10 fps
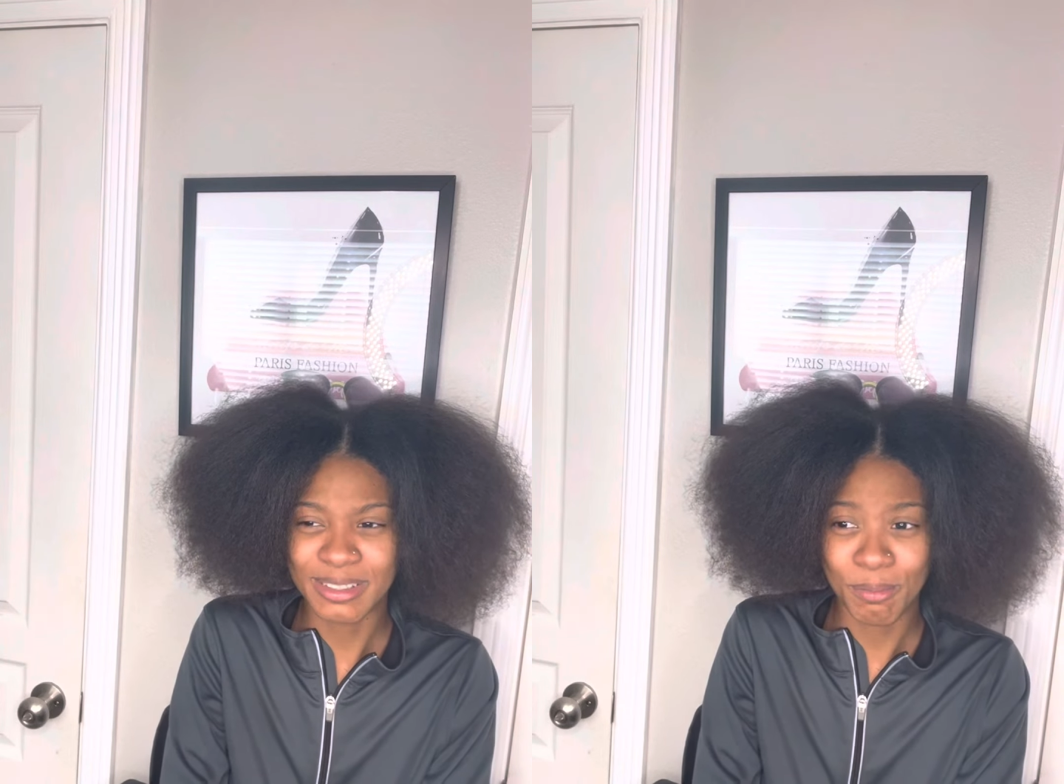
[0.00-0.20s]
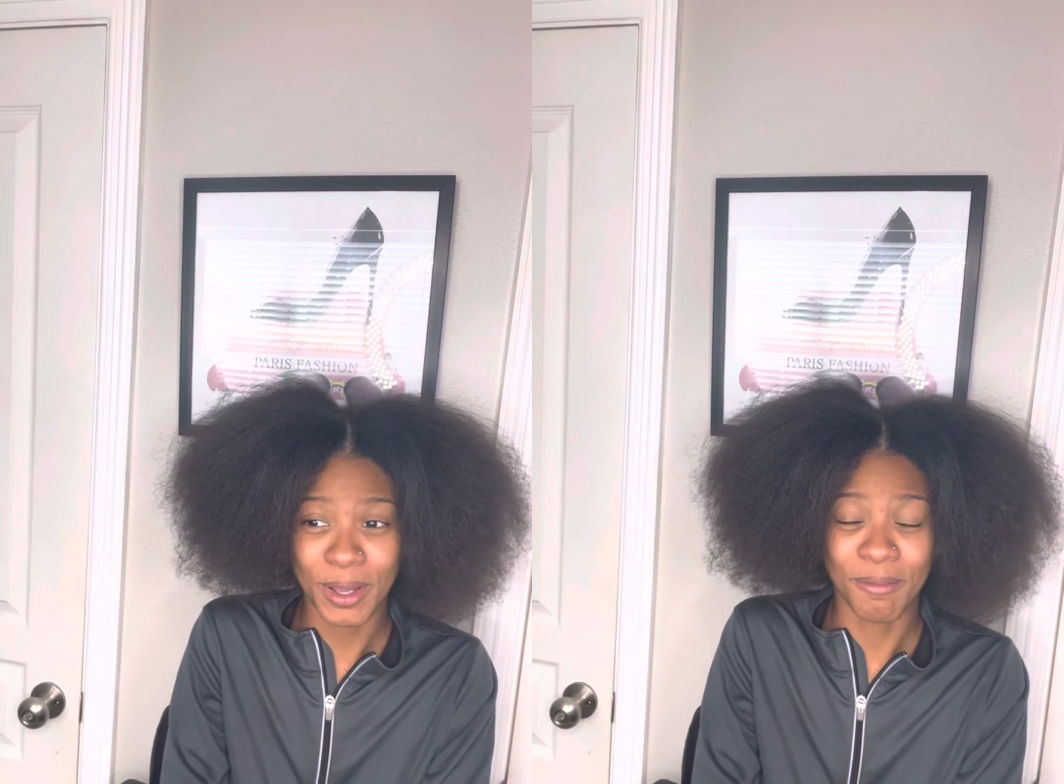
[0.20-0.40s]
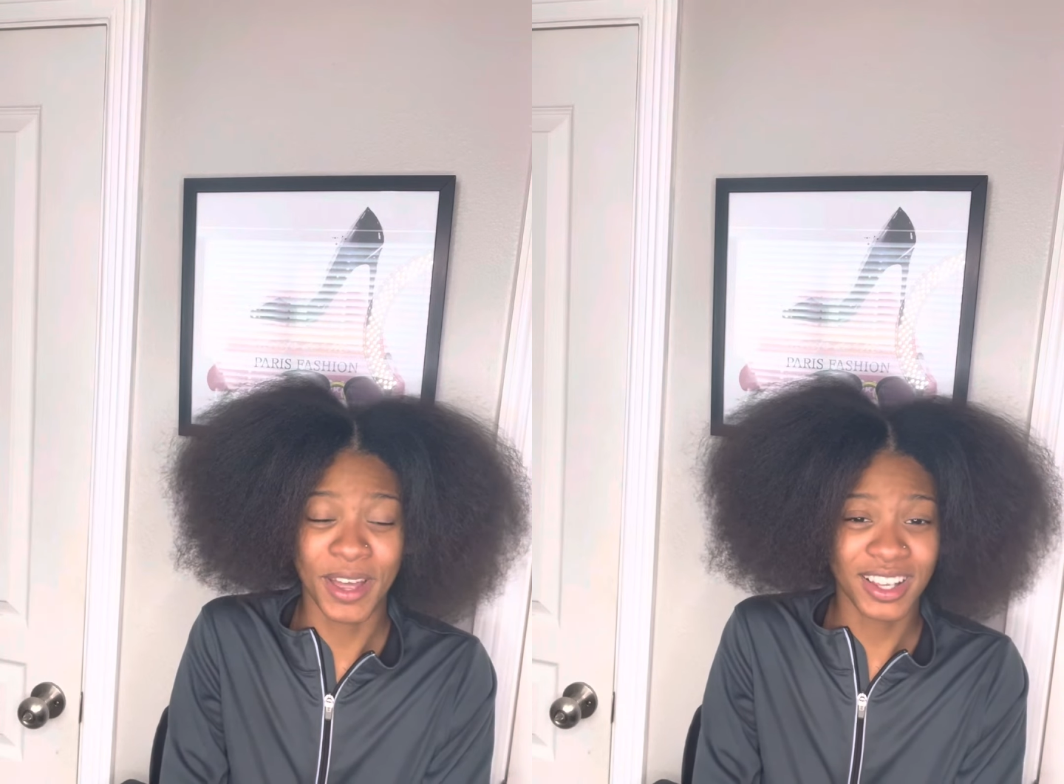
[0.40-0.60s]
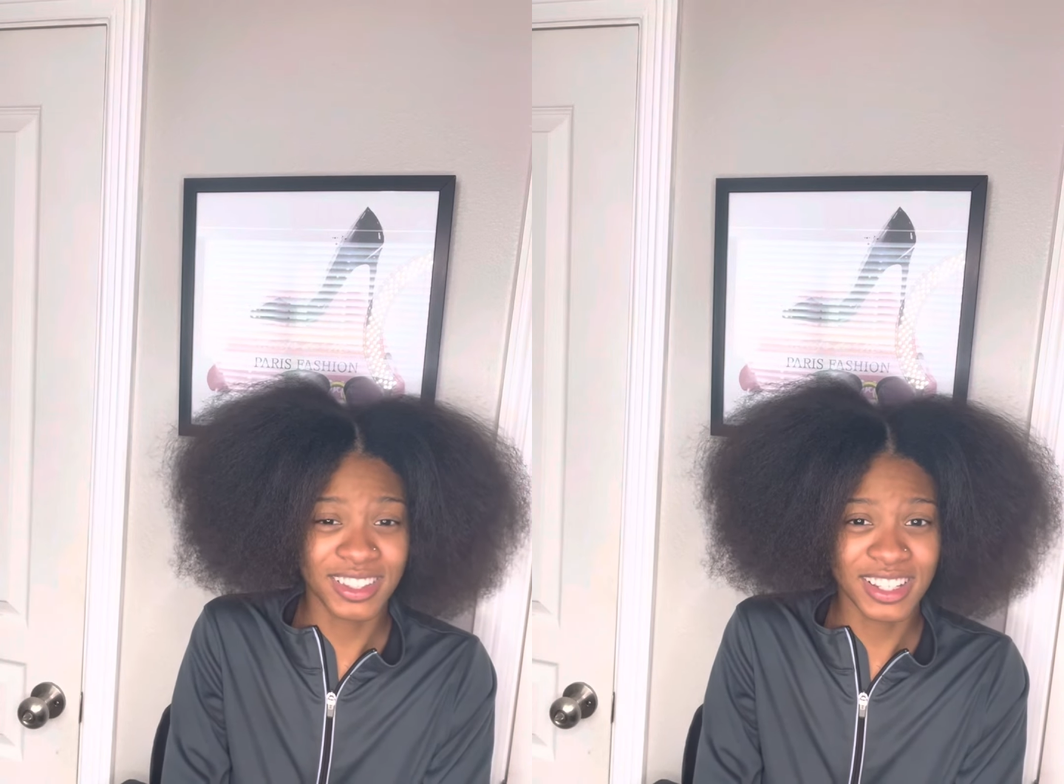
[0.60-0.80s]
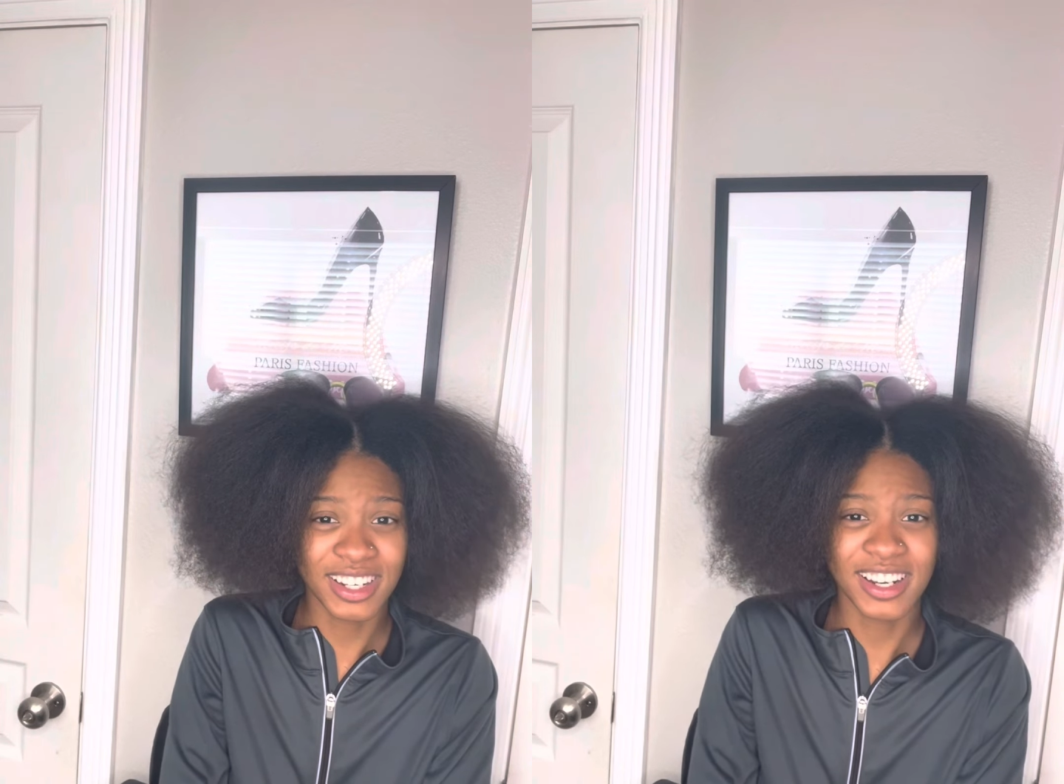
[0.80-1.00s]
But back
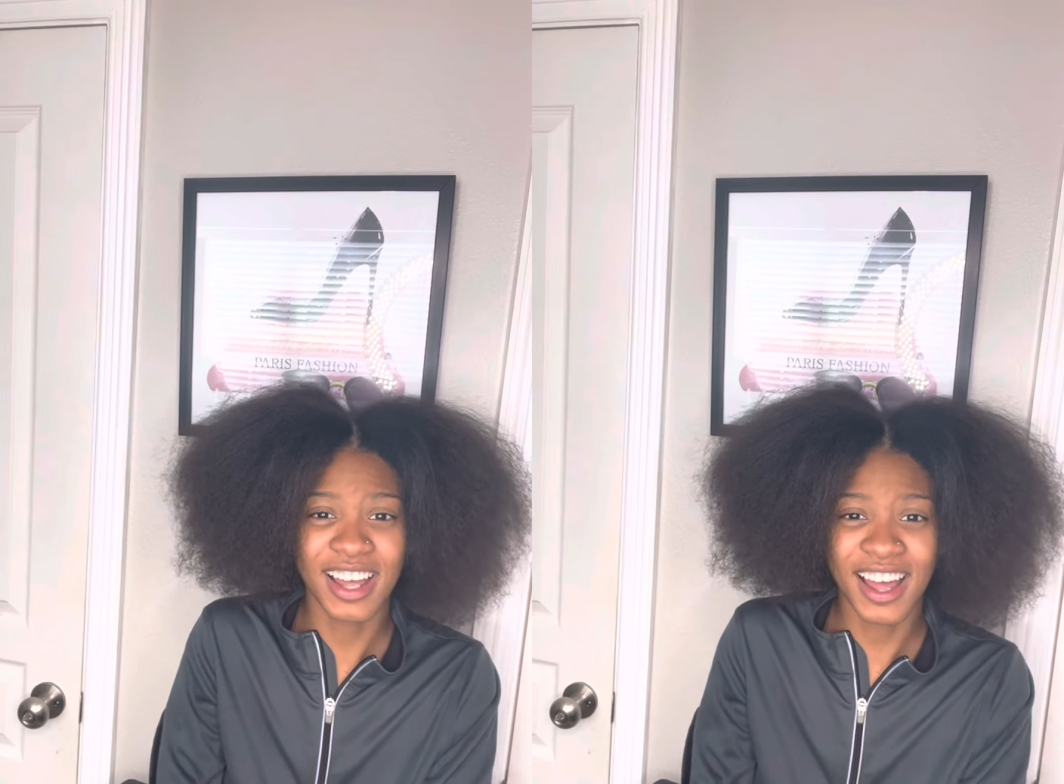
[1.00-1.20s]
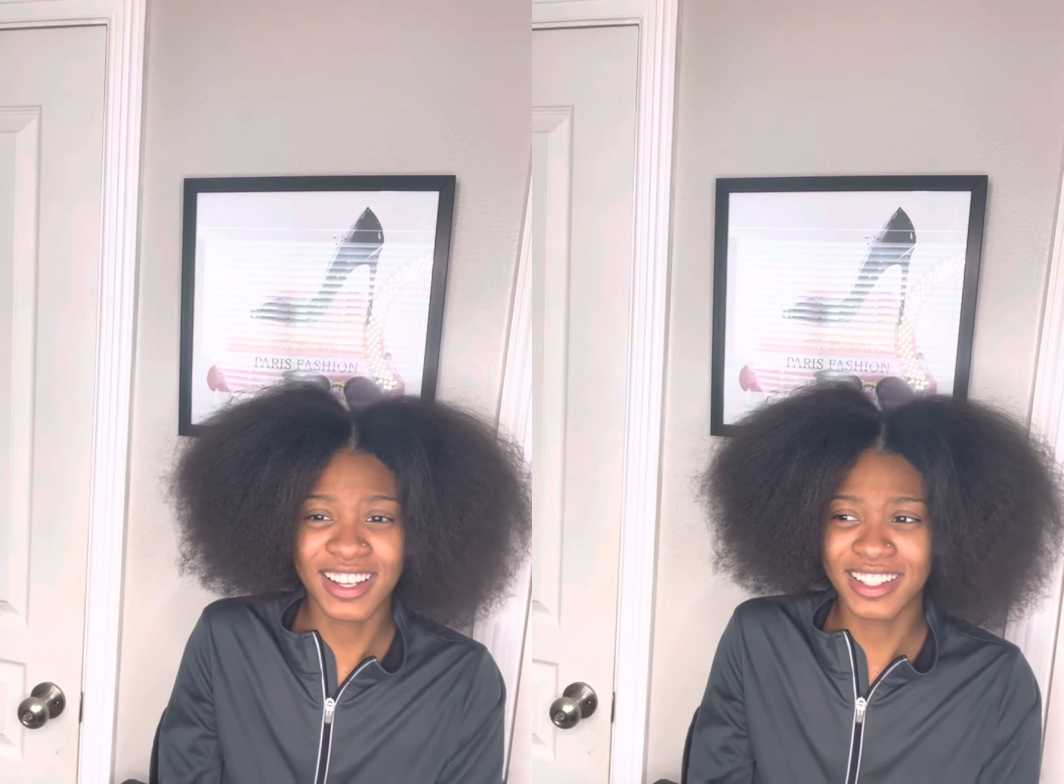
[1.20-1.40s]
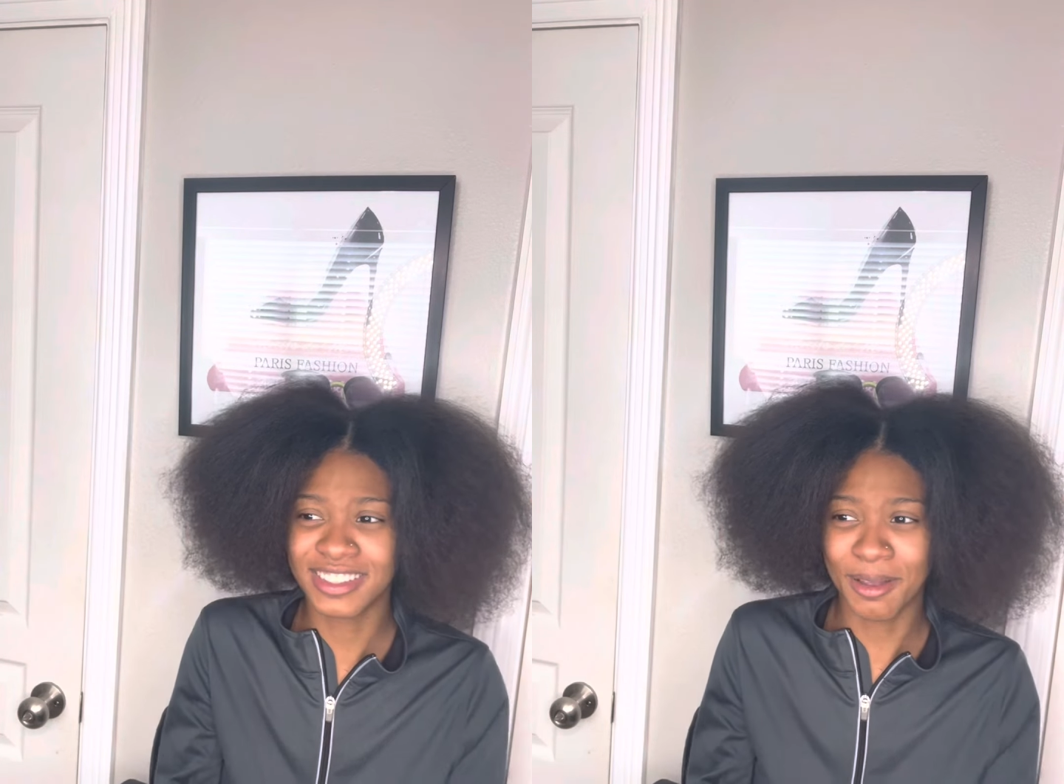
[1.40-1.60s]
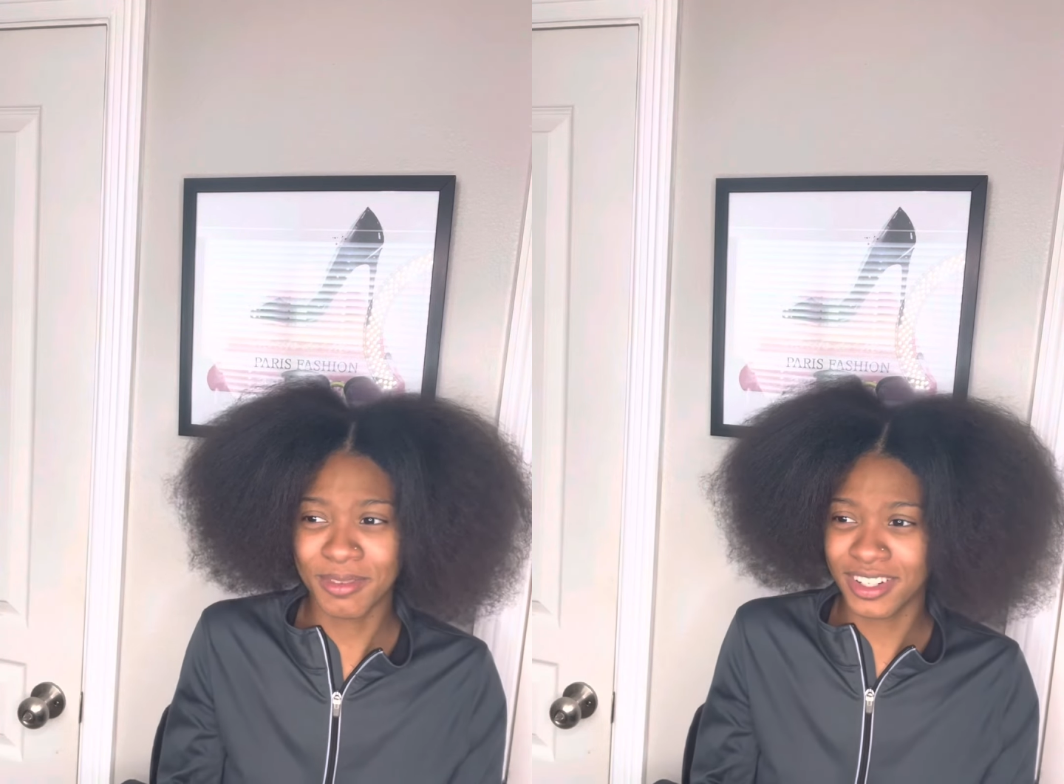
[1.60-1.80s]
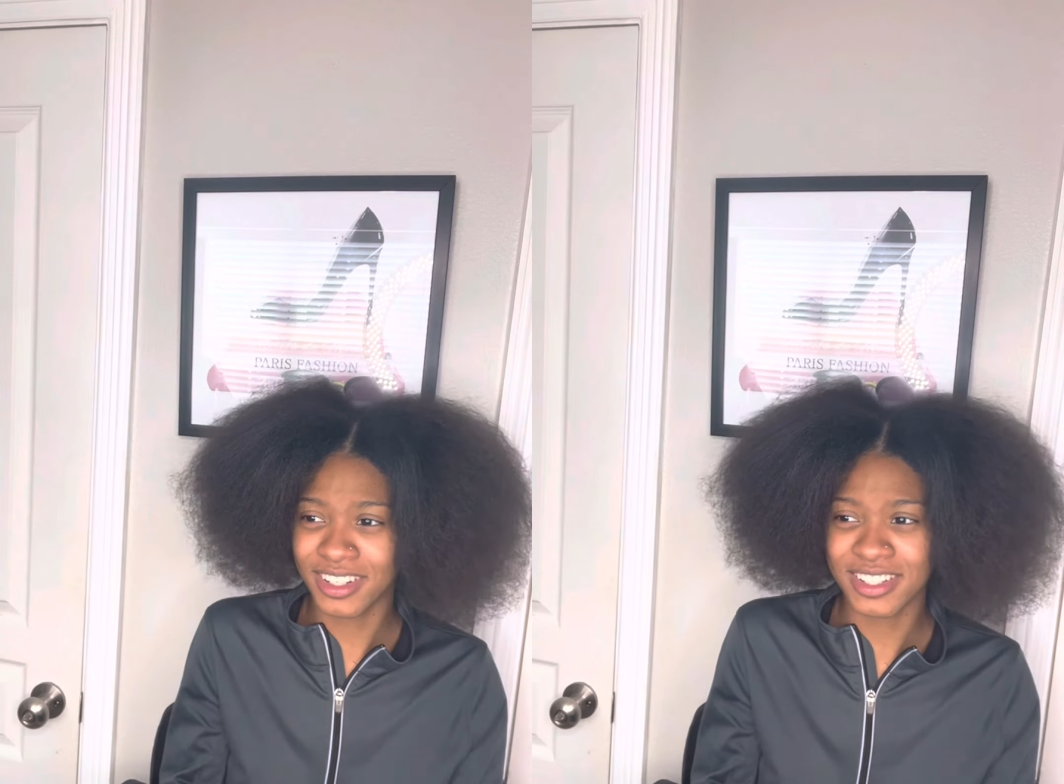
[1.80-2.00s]
then, I
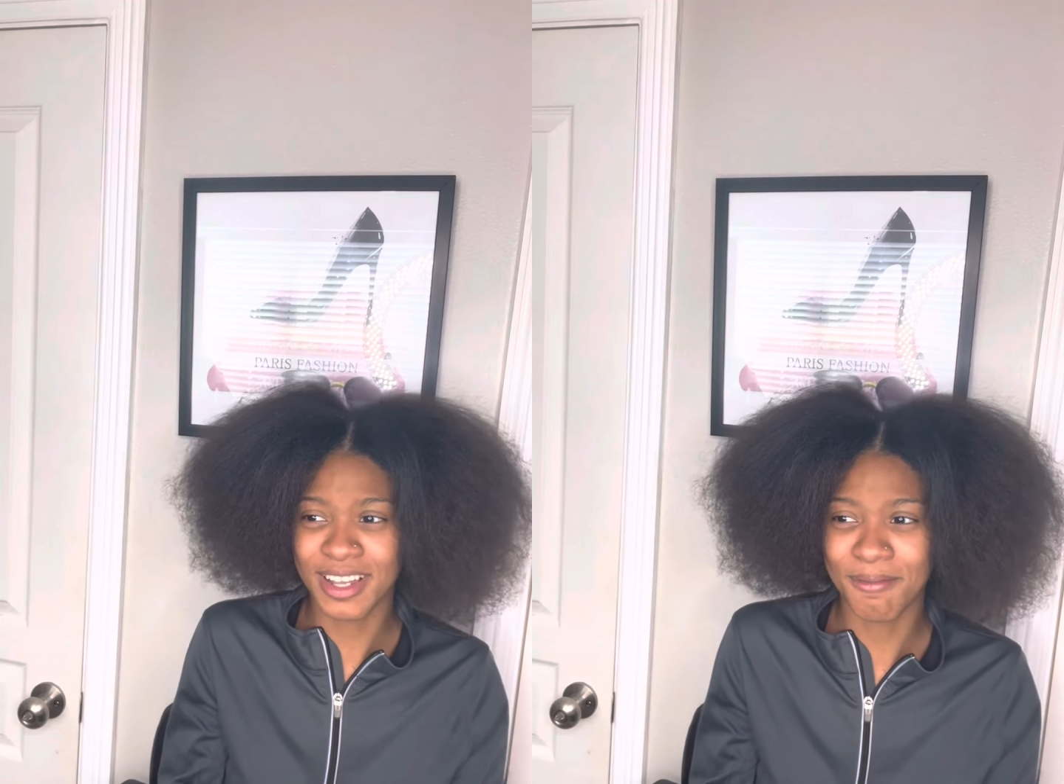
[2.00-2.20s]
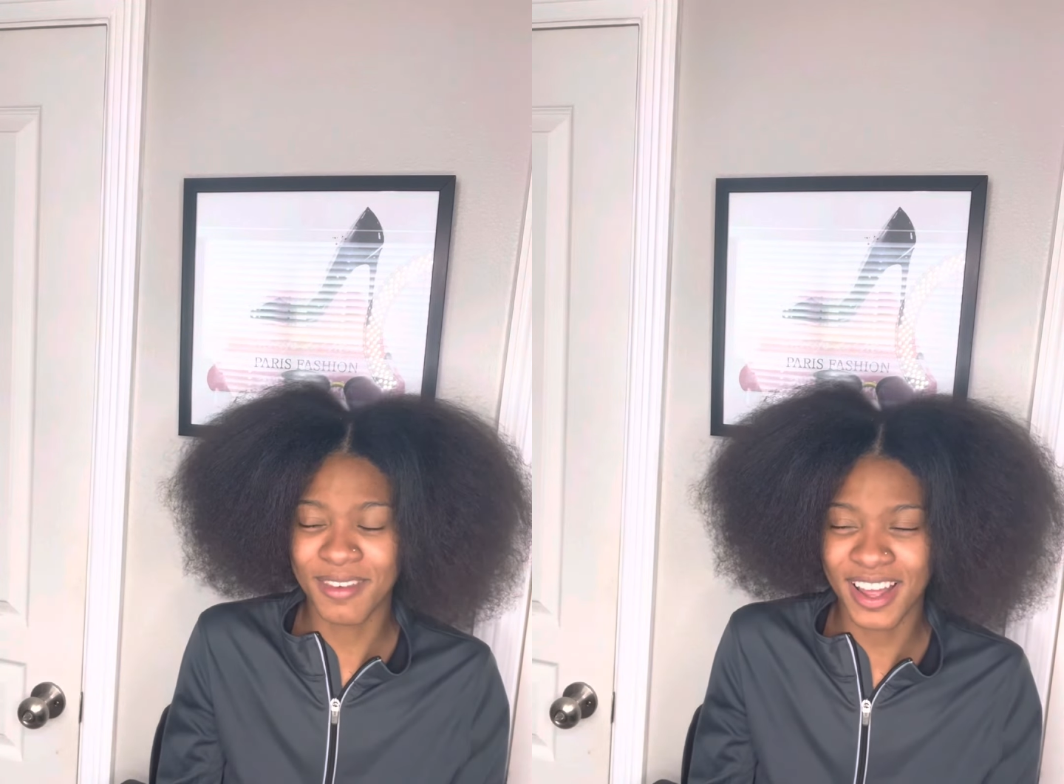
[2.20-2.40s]
accepted it because I'm